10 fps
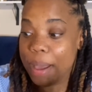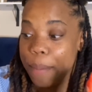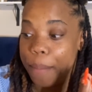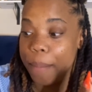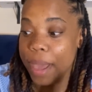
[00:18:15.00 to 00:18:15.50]

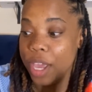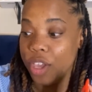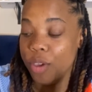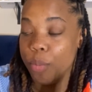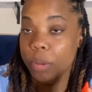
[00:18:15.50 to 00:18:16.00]

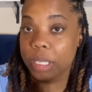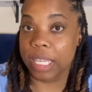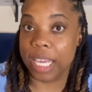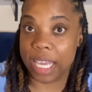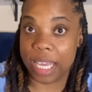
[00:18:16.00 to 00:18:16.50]
make you
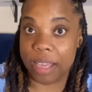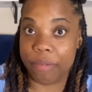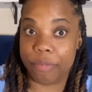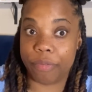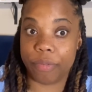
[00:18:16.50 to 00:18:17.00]

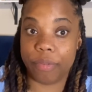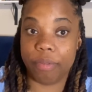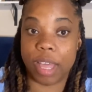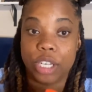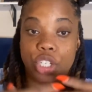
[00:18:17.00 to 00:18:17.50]
believe
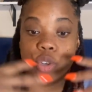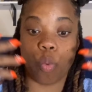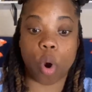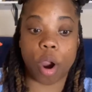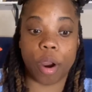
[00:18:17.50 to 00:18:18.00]
that
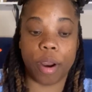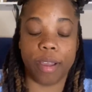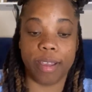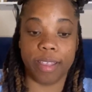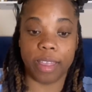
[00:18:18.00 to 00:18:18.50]
you are
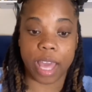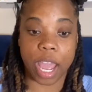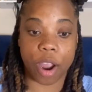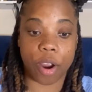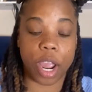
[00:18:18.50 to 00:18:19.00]

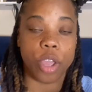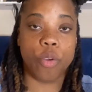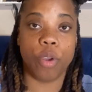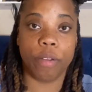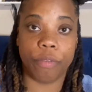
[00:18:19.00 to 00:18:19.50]
there and you
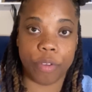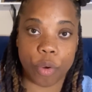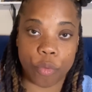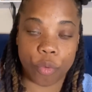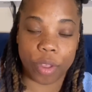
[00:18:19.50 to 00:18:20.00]
can
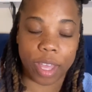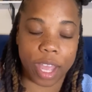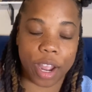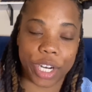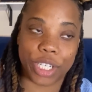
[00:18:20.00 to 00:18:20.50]
feel for the
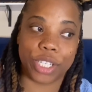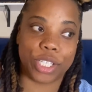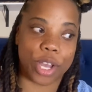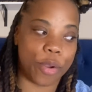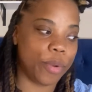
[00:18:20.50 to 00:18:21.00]
characters.
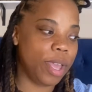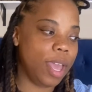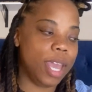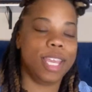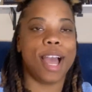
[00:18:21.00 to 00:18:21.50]
So
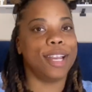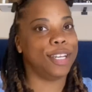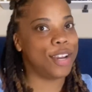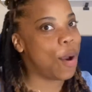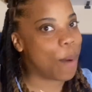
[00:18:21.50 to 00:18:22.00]
y'all
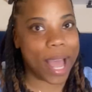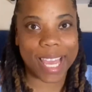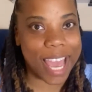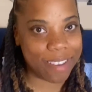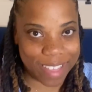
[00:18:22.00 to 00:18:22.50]
know I
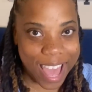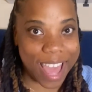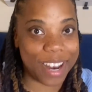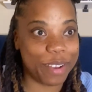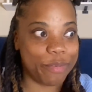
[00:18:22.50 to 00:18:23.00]
gave
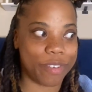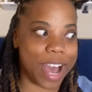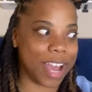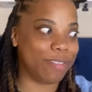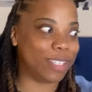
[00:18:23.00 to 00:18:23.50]
that
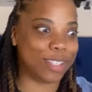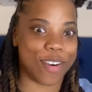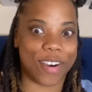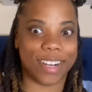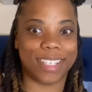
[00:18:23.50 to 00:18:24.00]
5
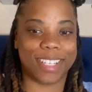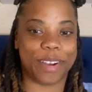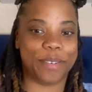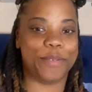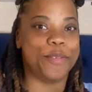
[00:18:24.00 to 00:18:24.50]
stars.
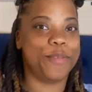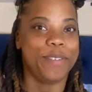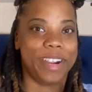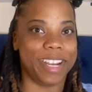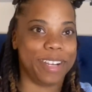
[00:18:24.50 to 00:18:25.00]
So
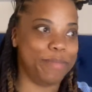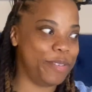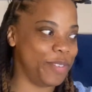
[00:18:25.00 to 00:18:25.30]
we're gonna move